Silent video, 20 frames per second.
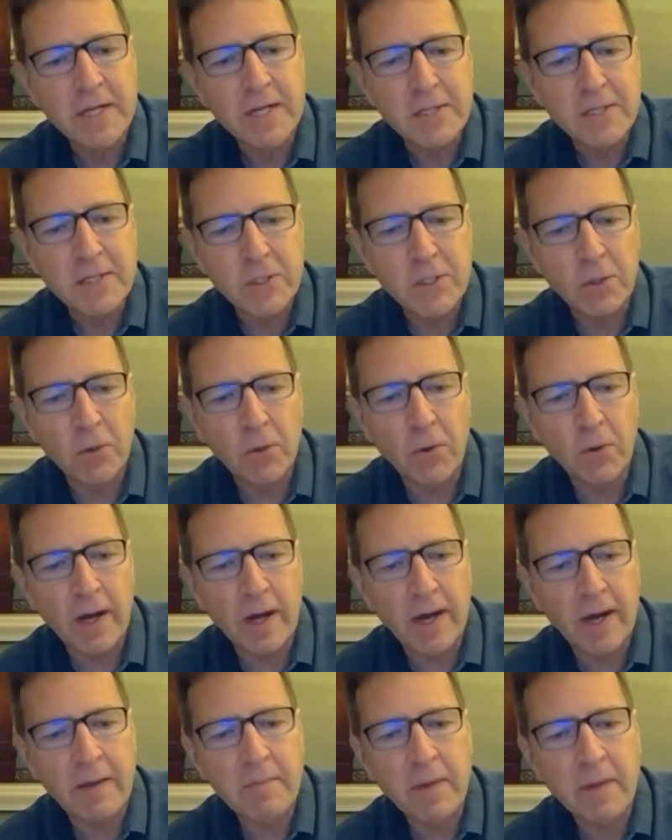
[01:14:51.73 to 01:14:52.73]
So
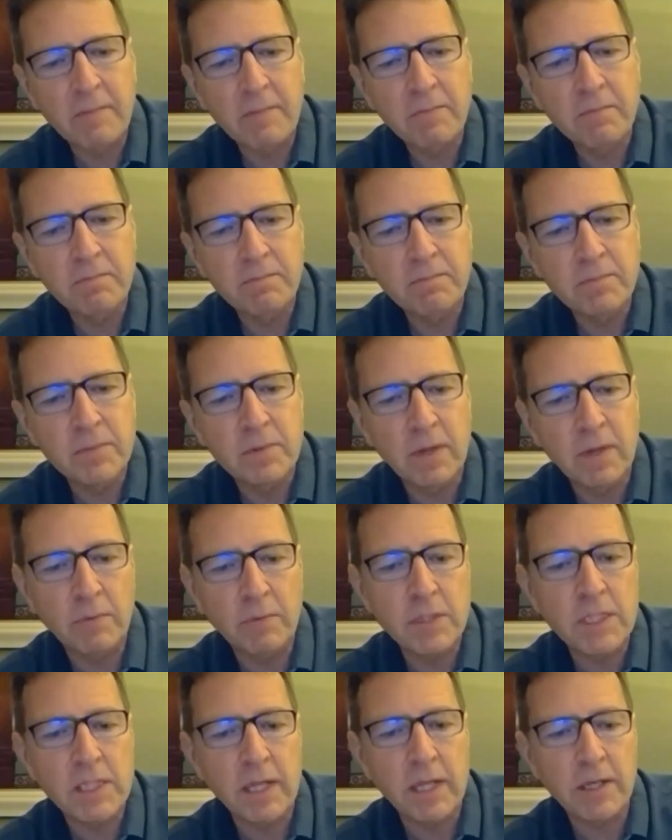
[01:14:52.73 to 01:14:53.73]
um, I'm I
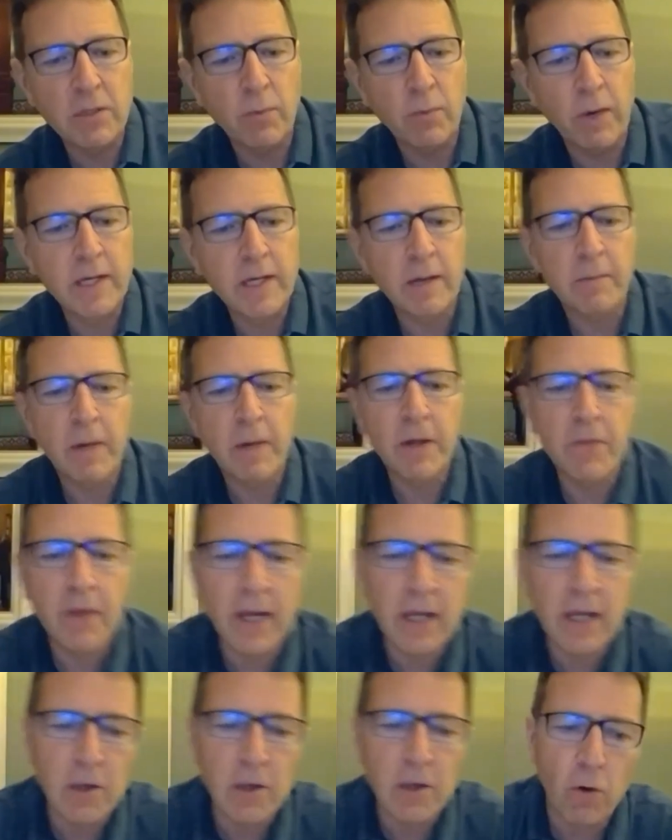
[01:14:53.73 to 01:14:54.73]
would just like to wind up by
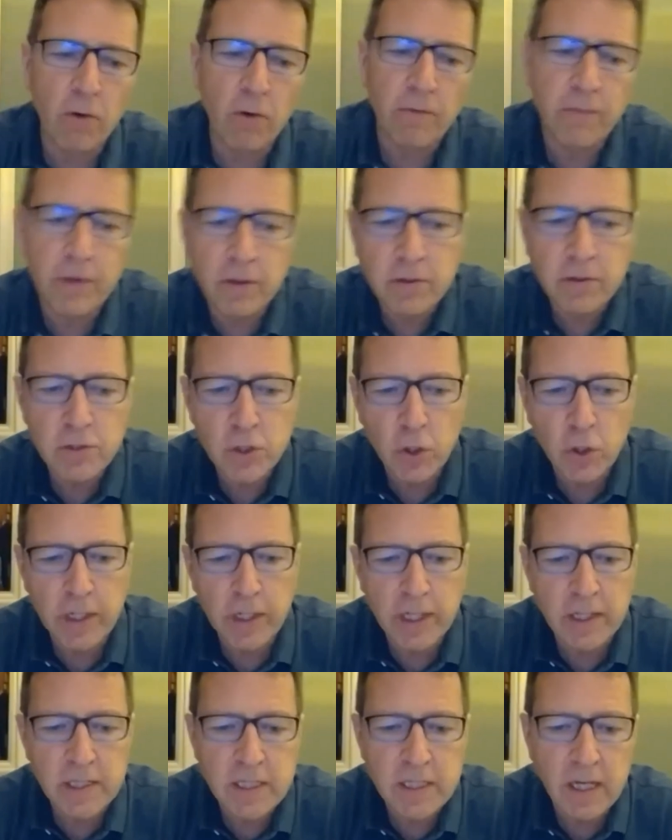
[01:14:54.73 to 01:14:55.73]
thanking you all for
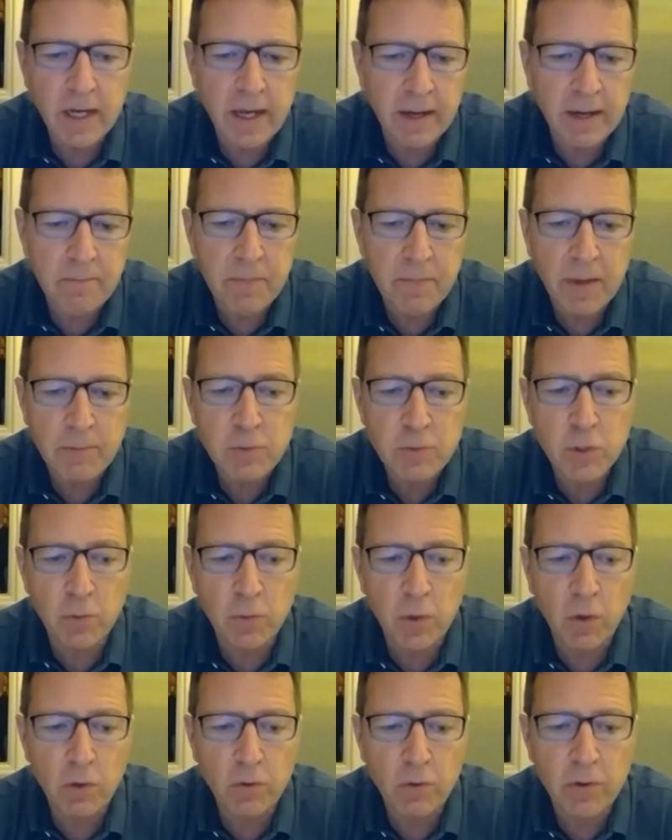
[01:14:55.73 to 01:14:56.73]
joining us. Um, I'm sure
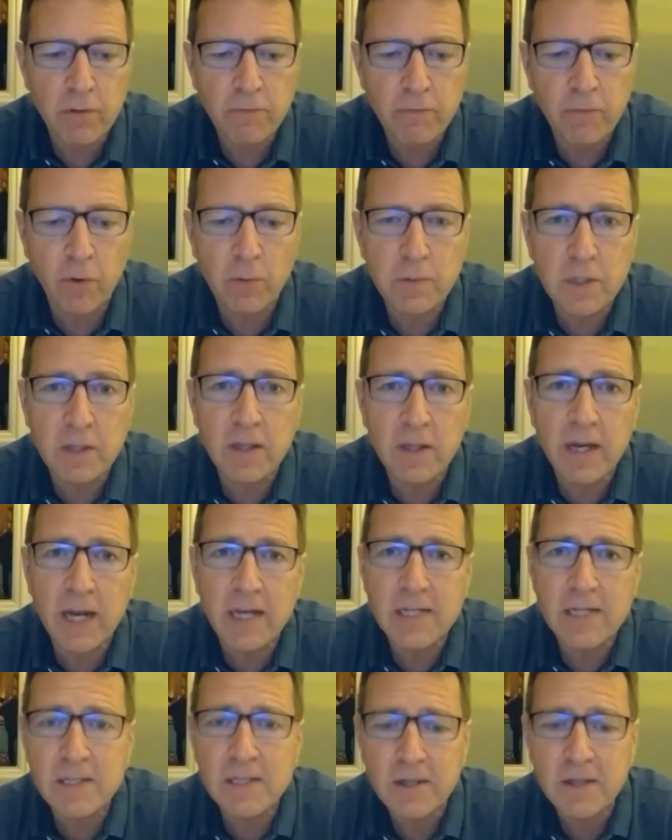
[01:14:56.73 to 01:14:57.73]
we're all looking forward to the
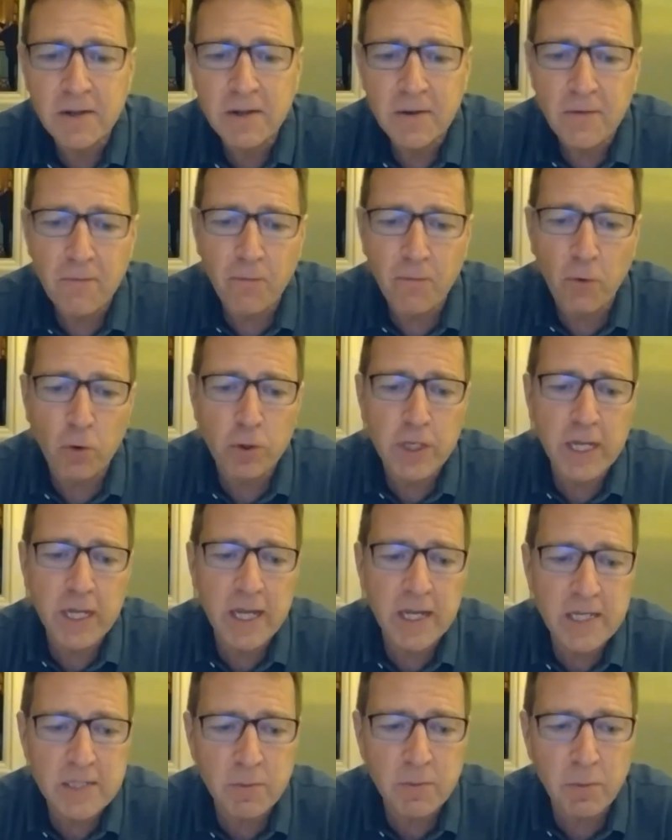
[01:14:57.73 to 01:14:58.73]
next four
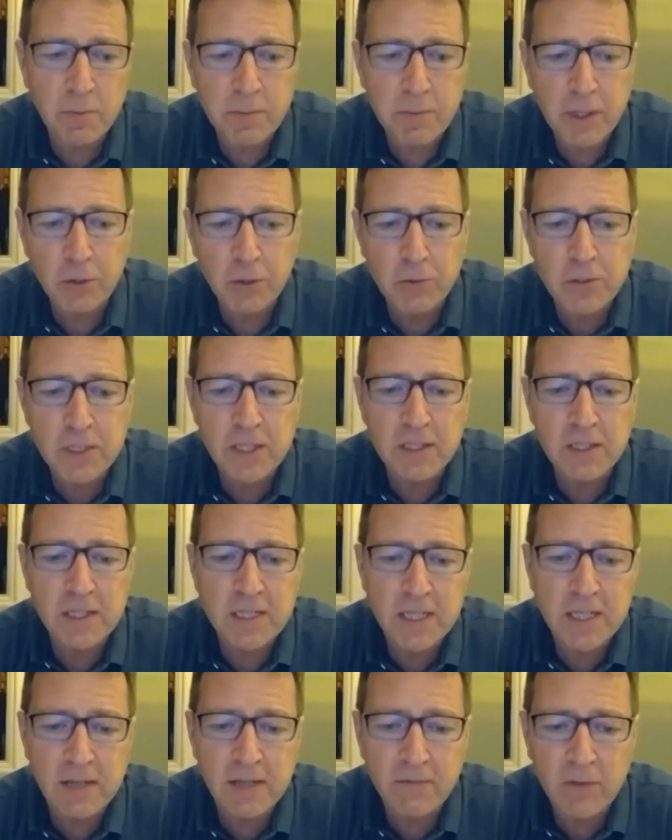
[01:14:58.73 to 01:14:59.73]
days. It will be glued to the
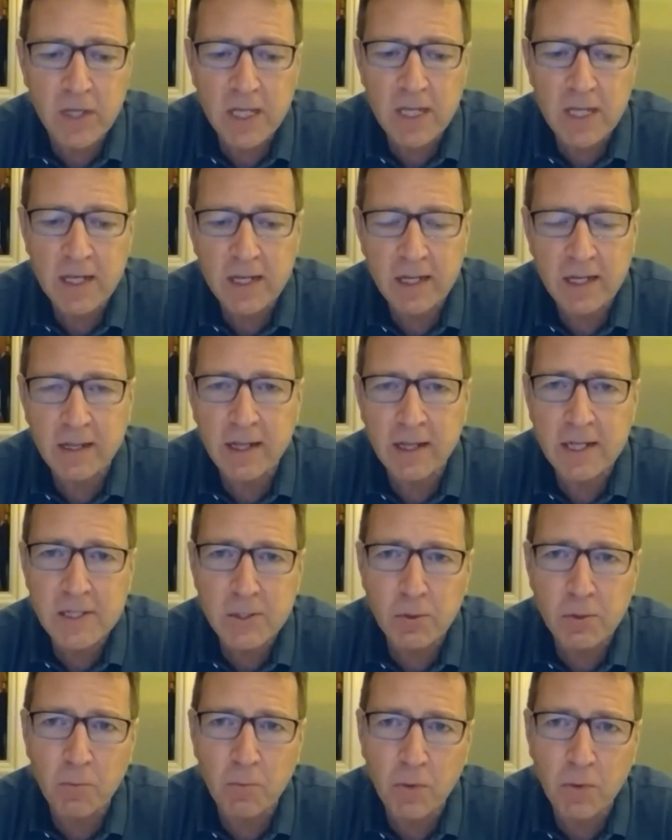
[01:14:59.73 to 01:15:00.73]
TV, and let's
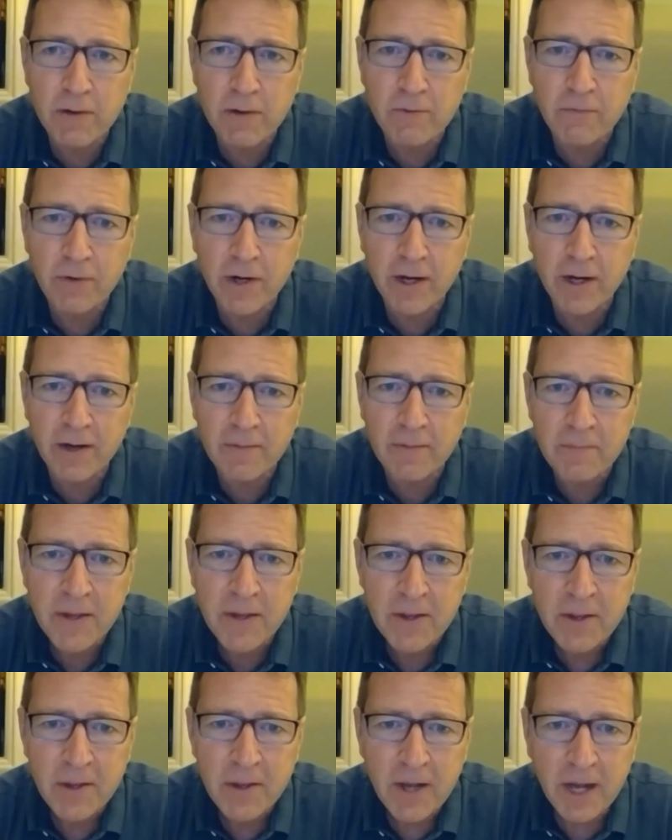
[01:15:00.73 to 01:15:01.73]
hope we're in for a
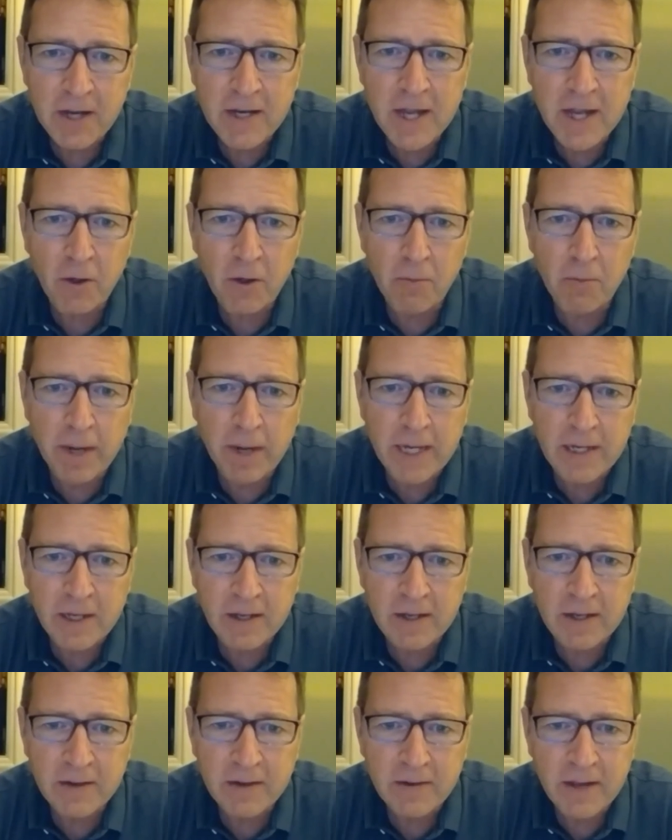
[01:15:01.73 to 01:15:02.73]
a nail
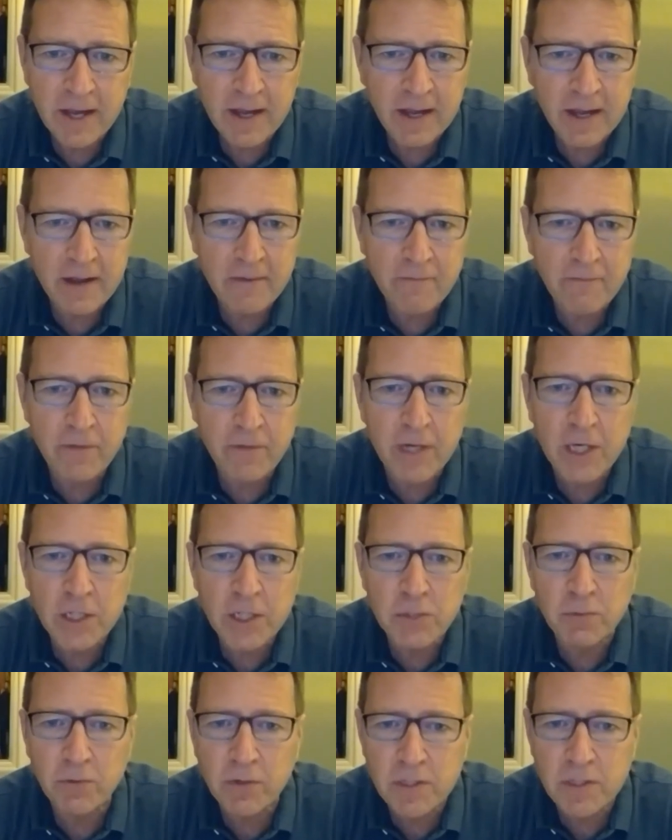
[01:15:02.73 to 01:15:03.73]
biting uh,
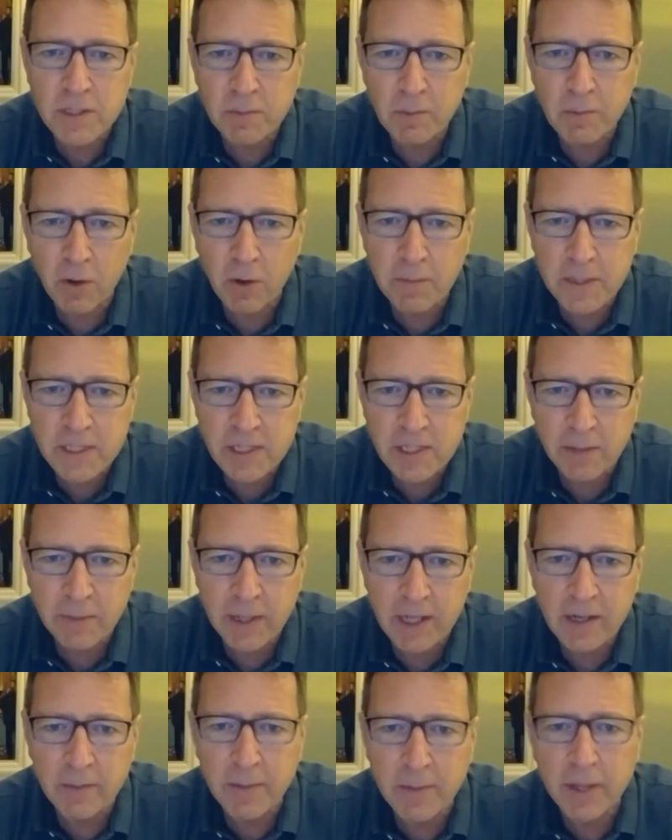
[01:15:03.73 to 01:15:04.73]
finish. We've got some comments coming
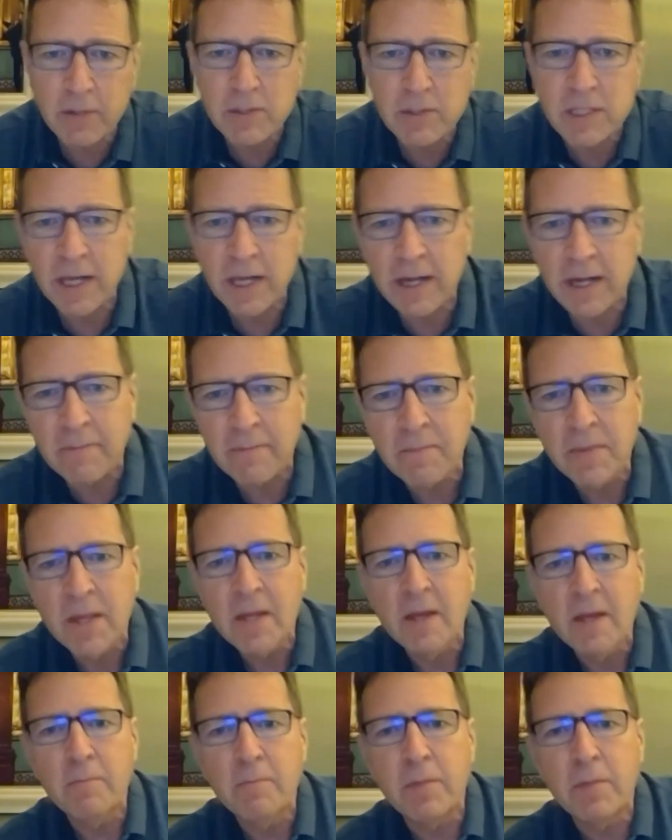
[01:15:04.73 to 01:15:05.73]
in about uh,
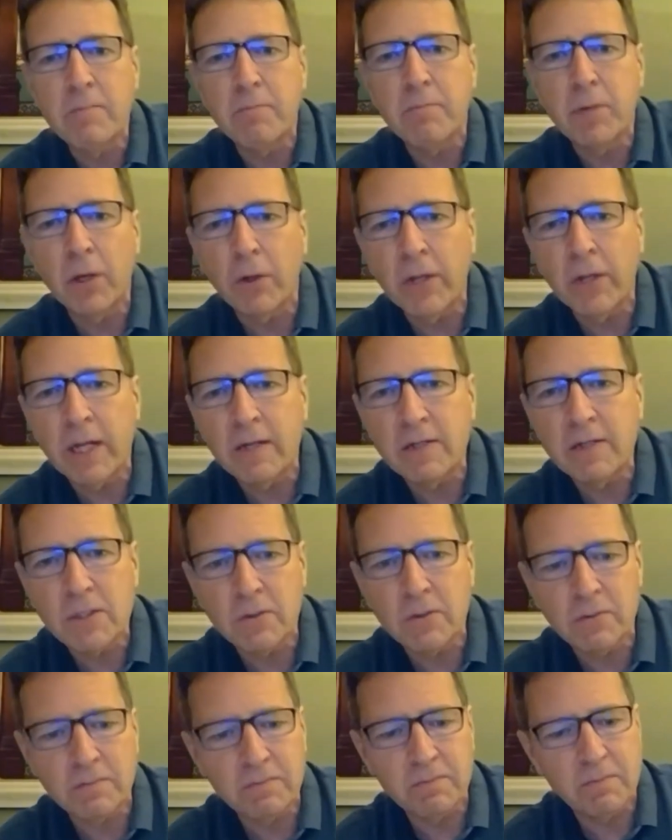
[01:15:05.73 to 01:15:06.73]
being brilliant.
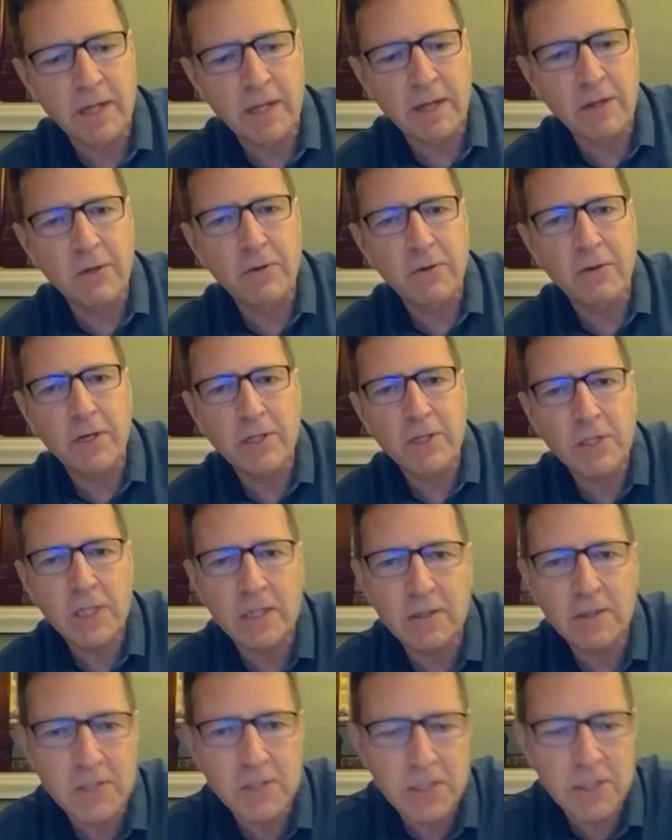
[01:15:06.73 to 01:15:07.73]
So thank you, Richie.
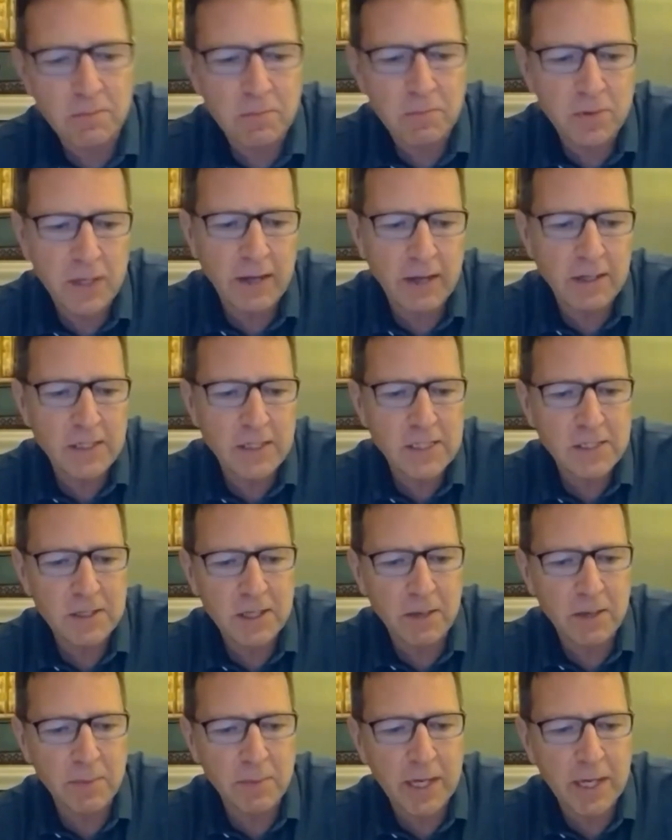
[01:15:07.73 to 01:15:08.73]
There's some thanks
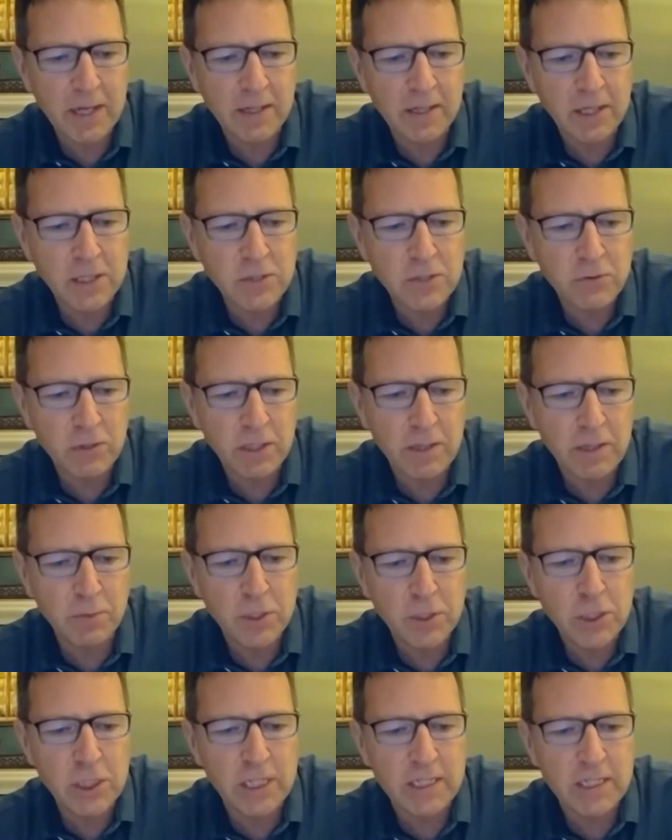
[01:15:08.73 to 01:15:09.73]
coming in. That's really
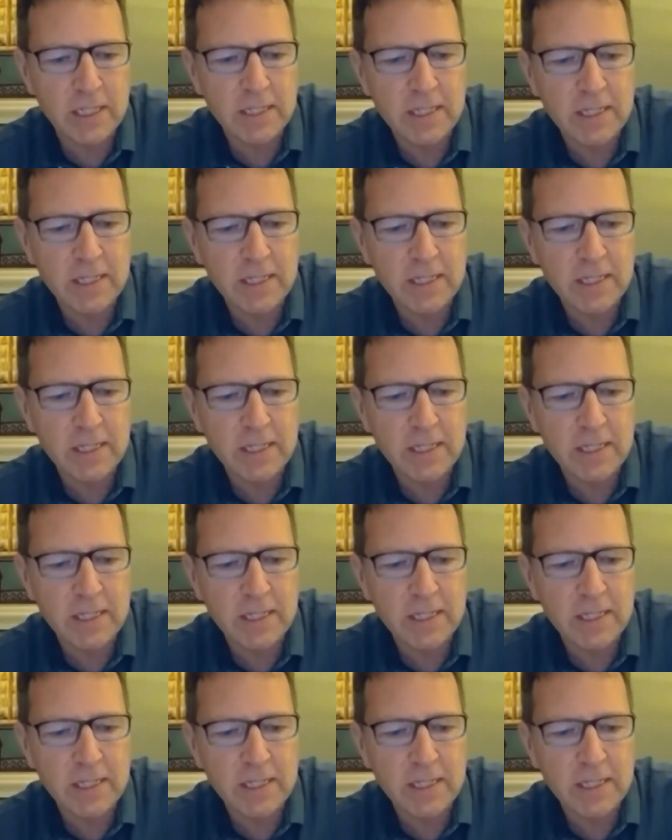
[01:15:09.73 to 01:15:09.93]
appreciated.